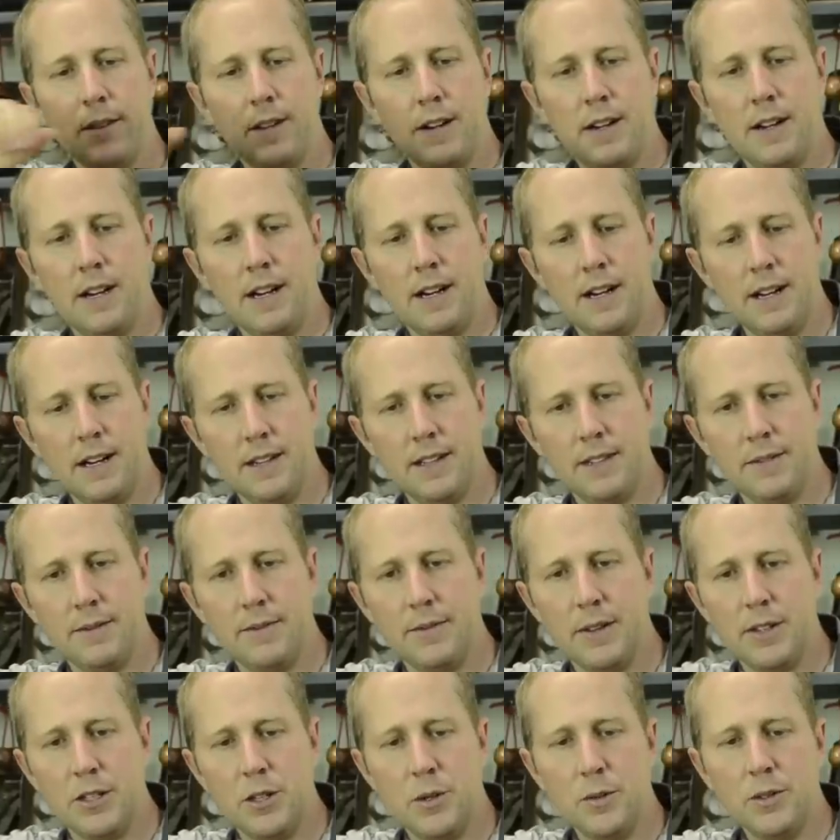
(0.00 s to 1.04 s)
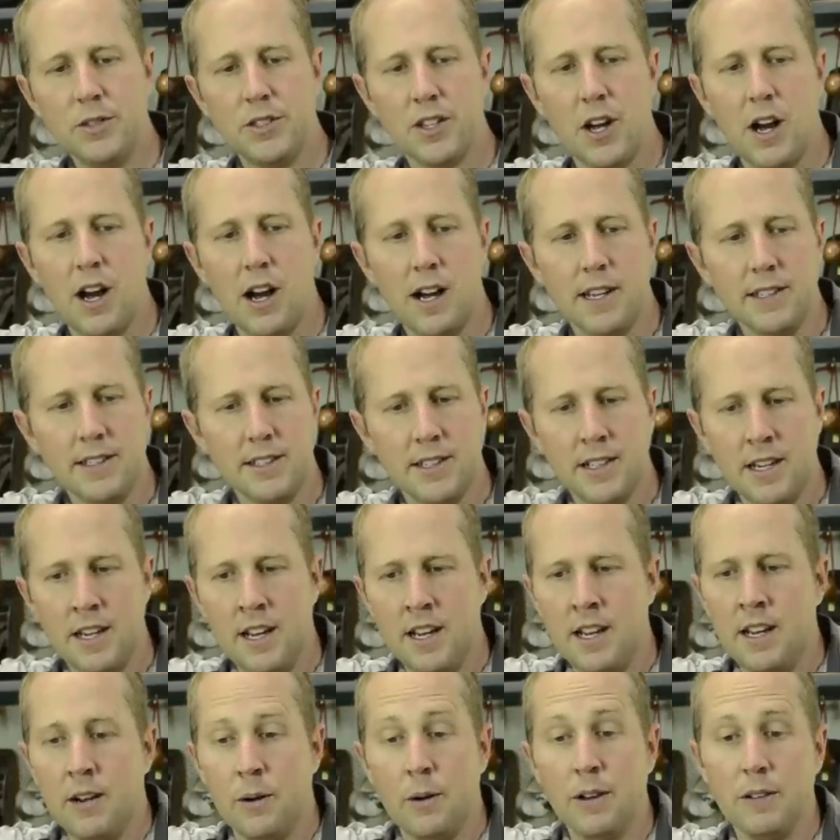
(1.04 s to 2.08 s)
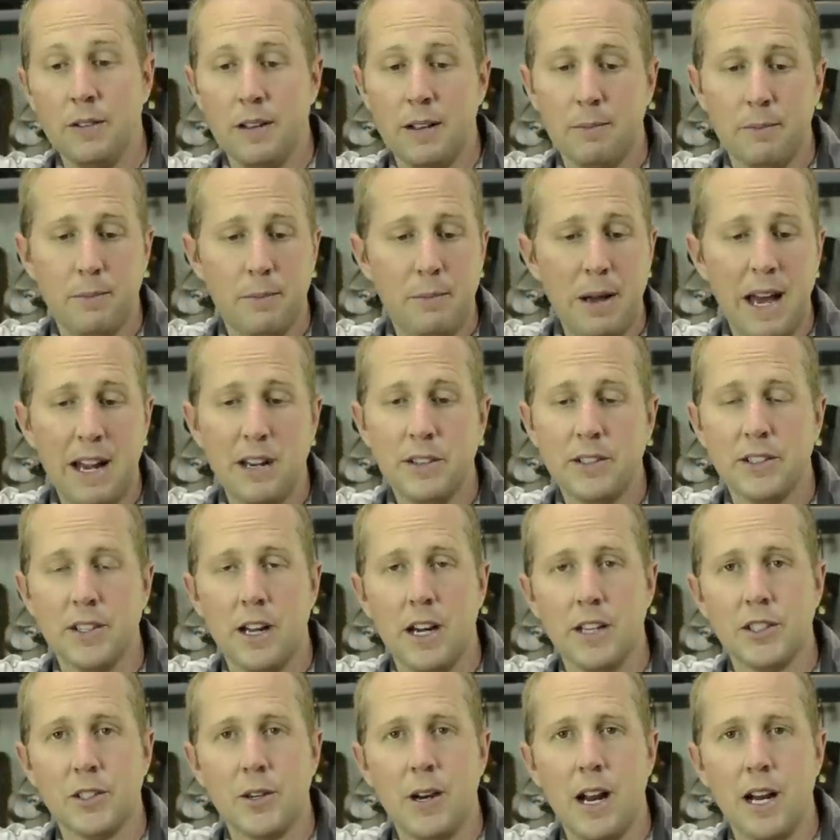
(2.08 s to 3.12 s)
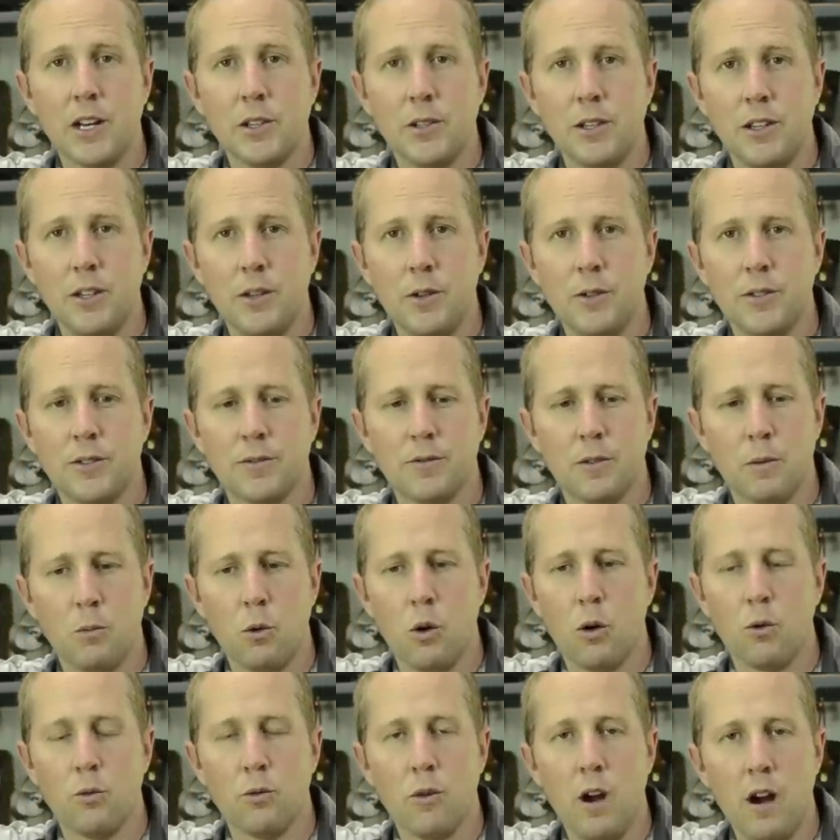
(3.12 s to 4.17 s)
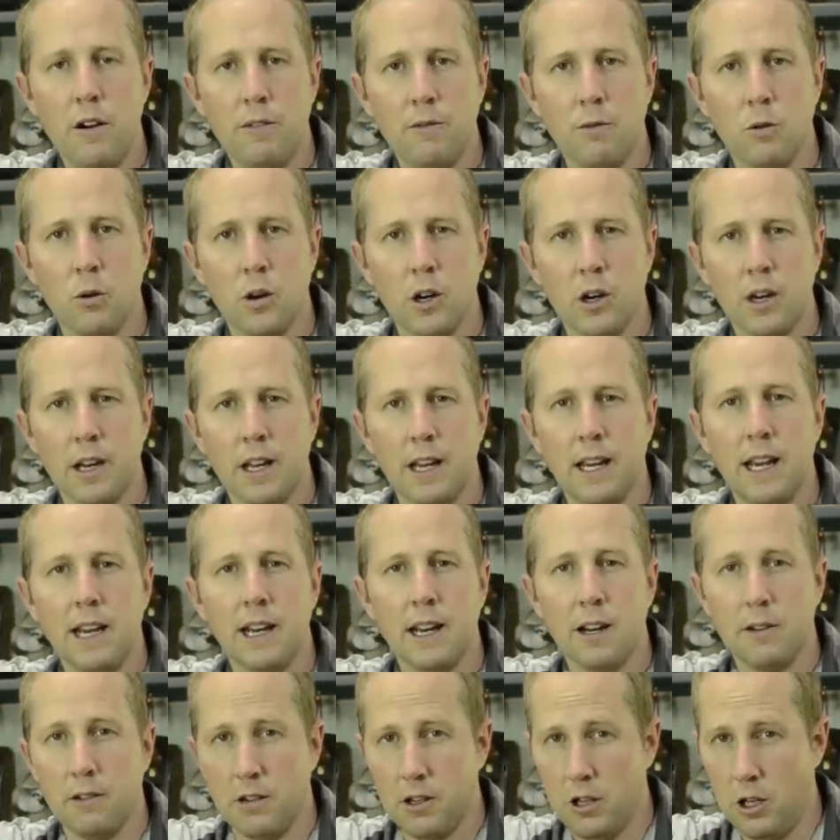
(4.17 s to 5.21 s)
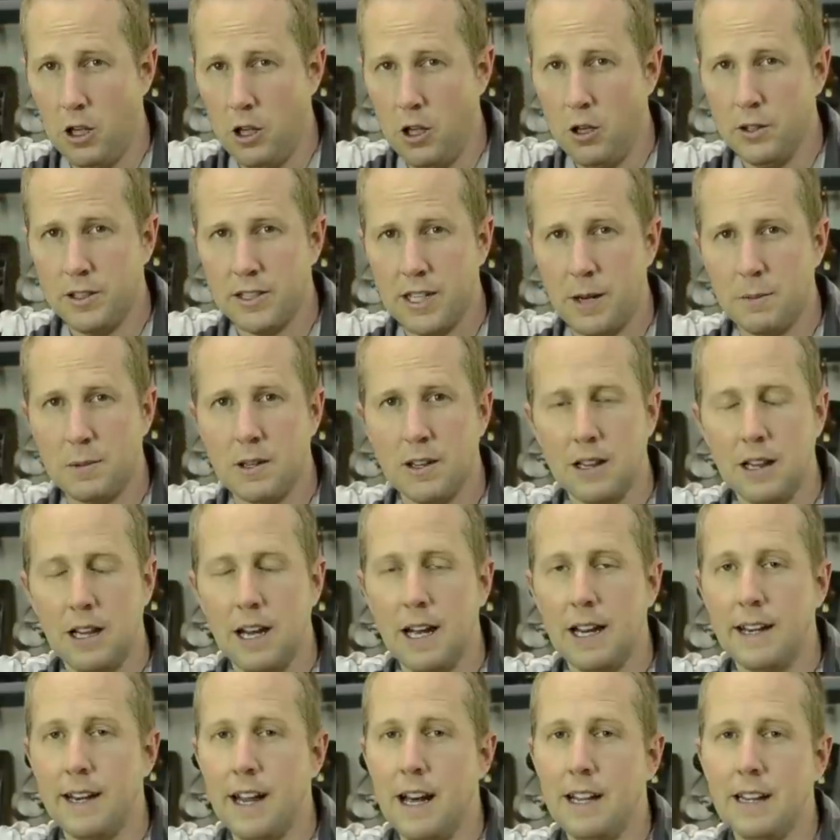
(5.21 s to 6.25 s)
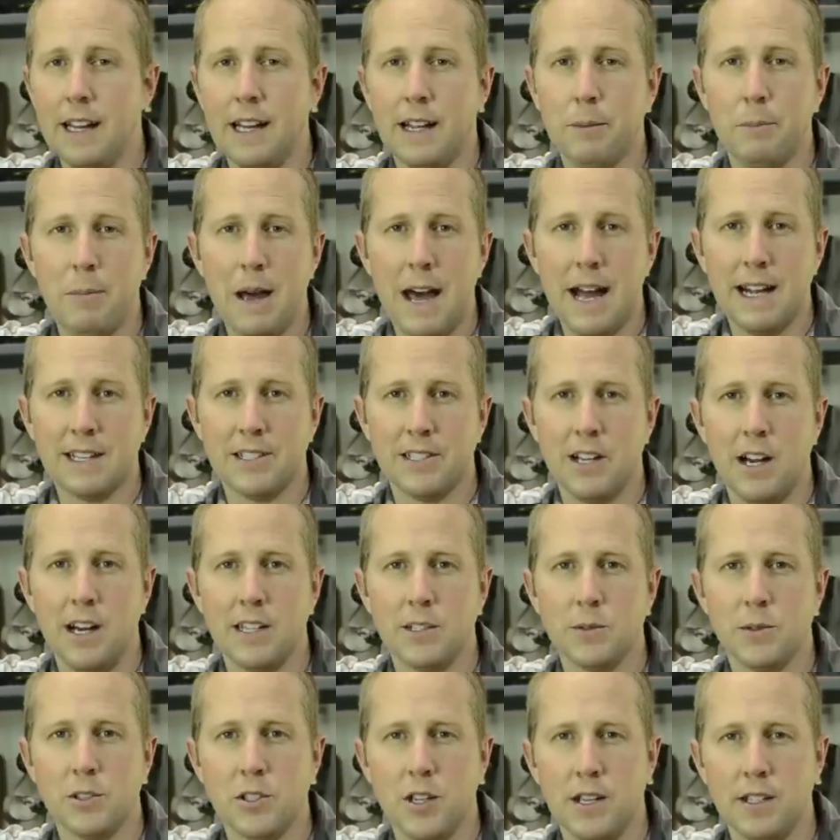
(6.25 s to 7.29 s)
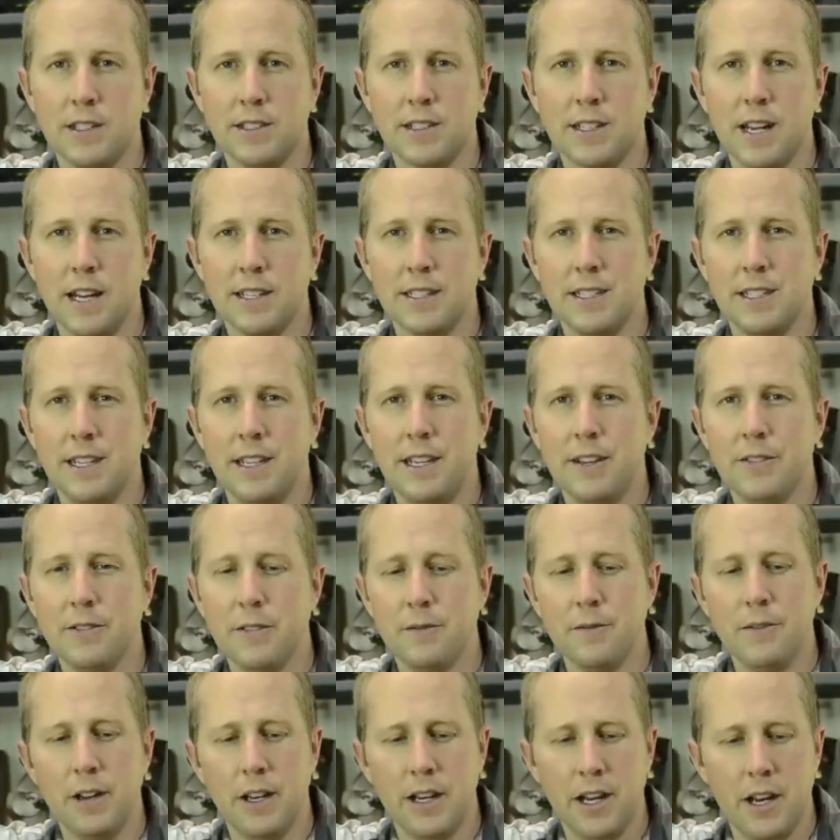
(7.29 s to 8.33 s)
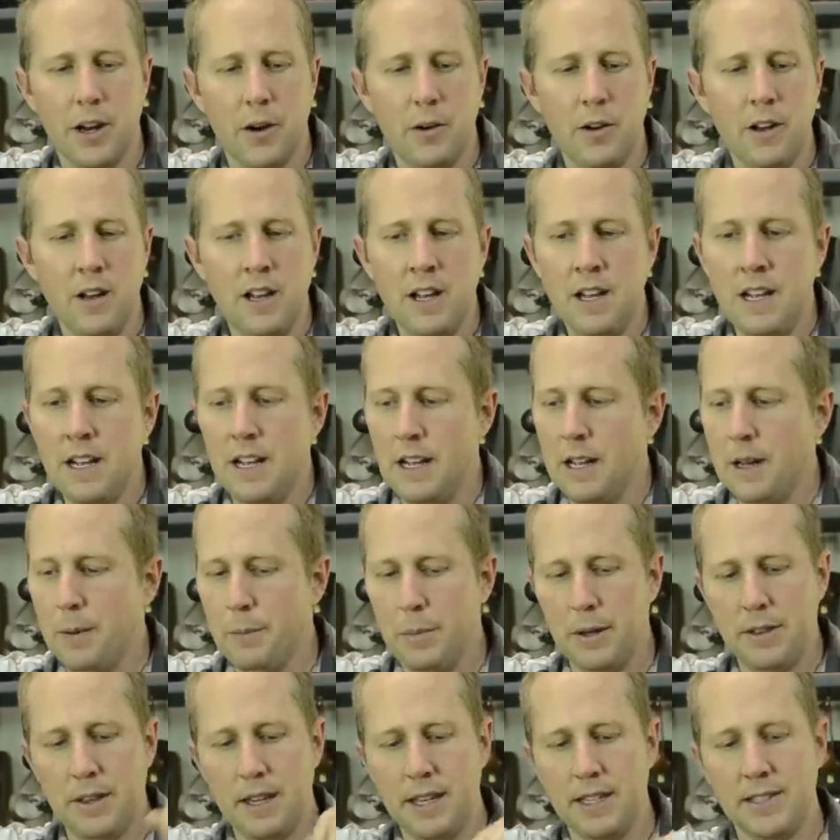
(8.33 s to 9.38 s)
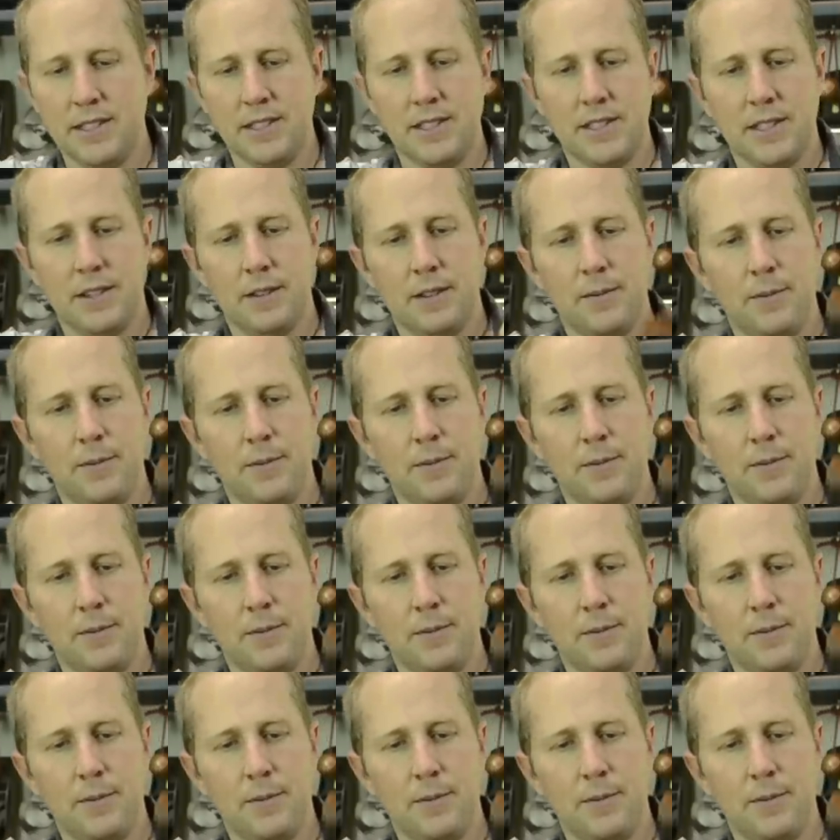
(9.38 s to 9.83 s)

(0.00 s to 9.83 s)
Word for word: uh, the two saws, well, the panel saws are actually used for more rough work, getting close up to the line, not like back saws, which I'll discuss in a different video. But these,